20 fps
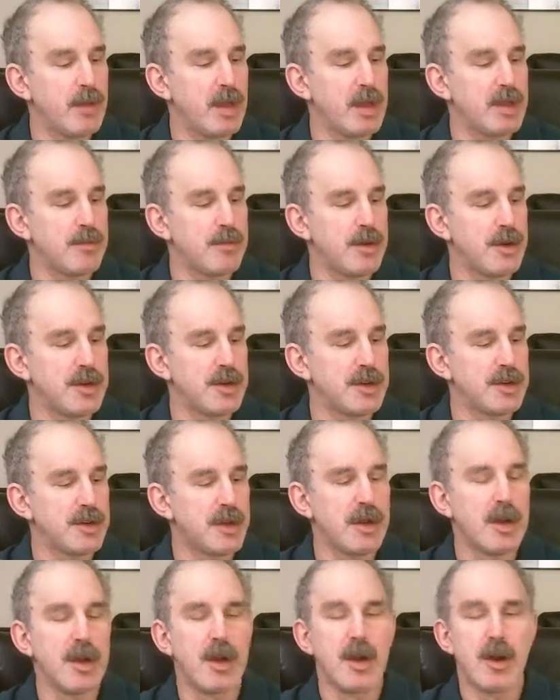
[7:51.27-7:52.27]
blood
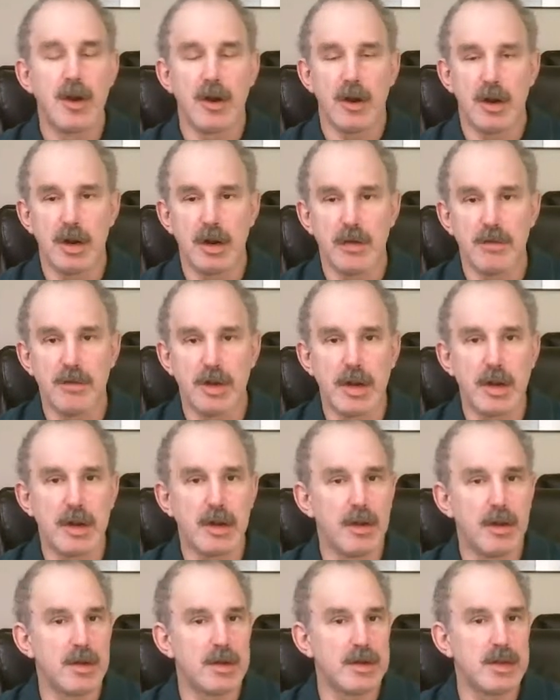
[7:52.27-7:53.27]
pressure, heart rate
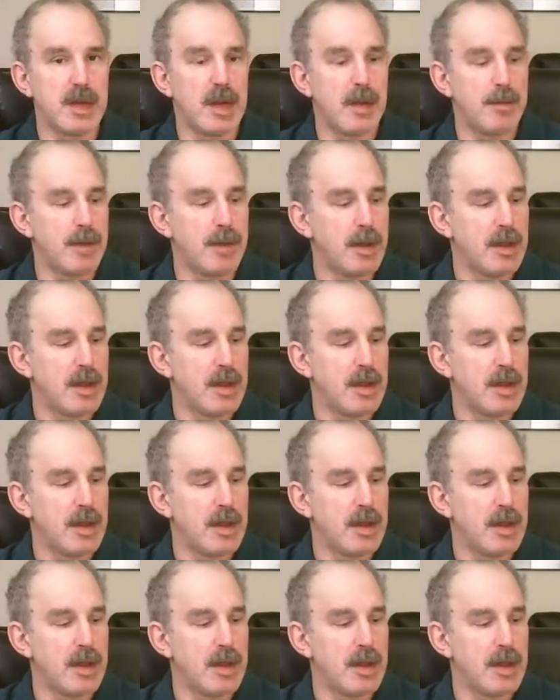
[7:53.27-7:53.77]
goes up,